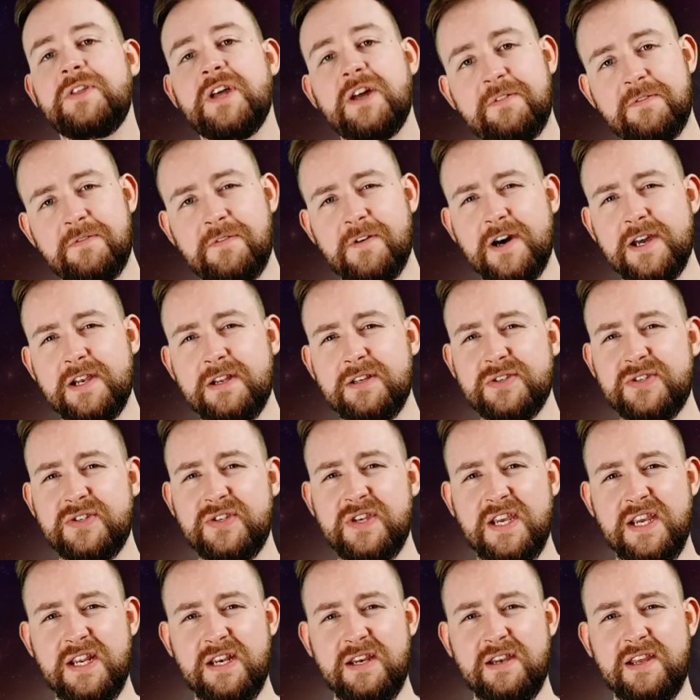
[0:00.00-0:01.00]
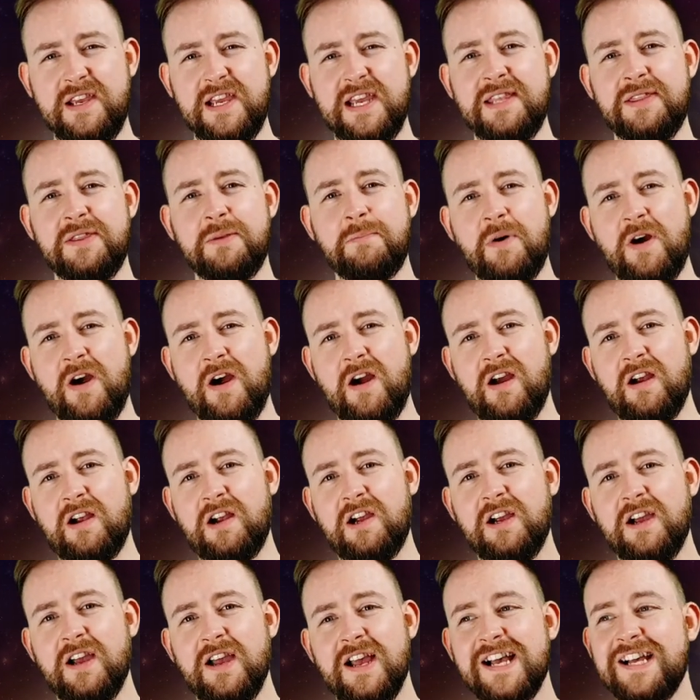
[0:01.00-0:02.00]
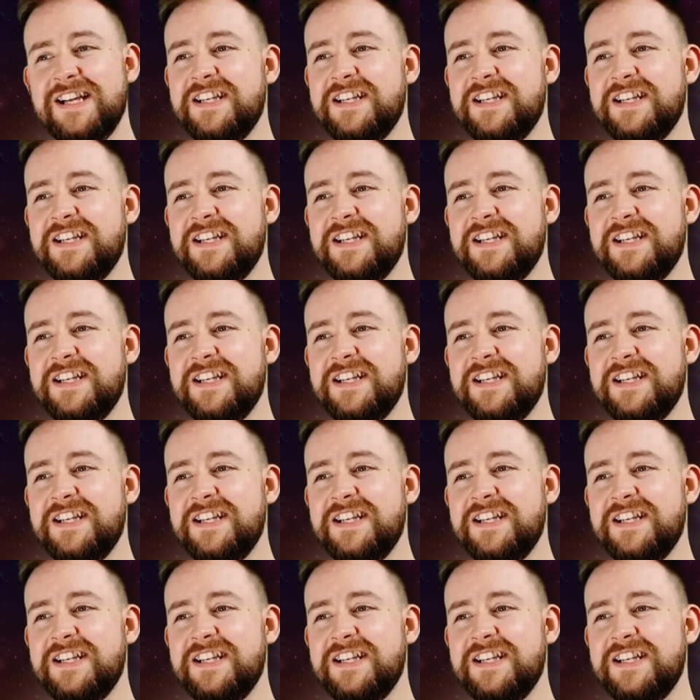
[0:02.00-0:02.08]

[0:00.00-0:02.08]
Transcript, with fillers: that final scene in the park.